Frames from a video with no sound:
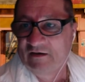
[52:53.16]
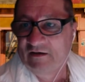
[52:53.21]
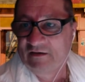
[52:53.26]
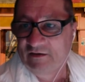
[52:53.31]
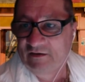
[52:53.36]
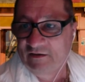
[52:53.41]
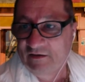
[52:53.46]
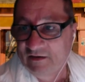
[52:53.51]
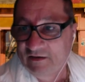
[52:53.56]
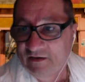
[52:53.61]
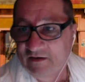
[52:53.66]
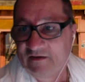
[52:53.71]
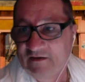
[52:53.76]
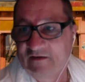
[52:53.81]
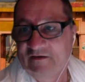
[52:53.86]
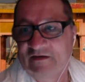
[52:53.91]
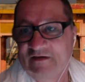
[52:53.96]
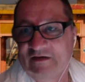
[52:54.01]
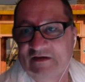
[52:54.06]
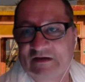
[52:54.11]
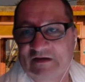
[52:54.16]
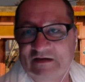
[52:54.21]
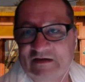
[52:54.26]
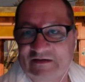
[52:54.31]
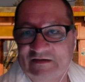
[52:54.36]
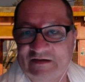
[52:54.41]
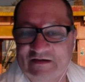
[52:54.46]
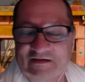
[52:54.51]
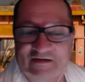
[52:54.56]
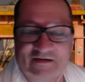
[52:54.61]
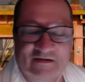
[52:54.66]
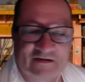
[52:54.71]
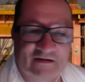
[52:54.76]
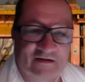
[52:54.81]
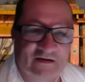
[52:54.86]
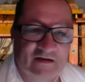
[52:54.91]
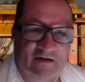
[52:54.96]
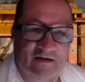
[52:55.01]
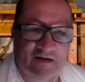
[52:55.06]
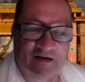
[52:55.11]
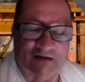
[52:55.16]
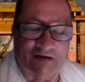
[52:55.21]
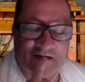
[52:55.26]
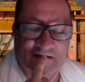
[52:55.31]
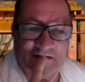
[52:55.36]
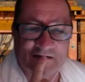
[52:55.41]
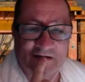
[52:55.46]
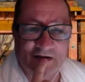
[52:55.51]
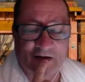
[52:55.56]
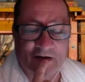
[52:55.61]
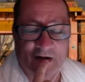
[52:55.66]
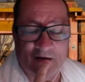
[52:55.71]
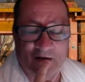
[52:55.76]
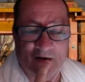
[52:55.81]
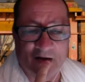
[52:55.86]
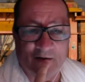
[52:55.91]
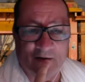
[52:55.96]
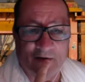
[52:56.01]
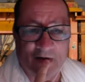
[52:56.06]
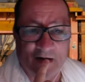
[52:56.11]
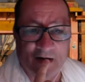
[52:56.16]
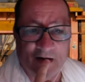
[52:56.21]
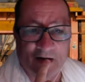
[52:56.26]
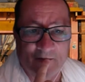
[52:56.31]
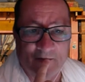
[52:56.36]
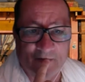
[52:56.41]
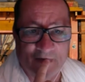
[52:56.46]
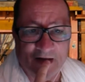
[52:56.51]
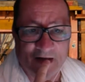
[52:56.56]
n. This is you say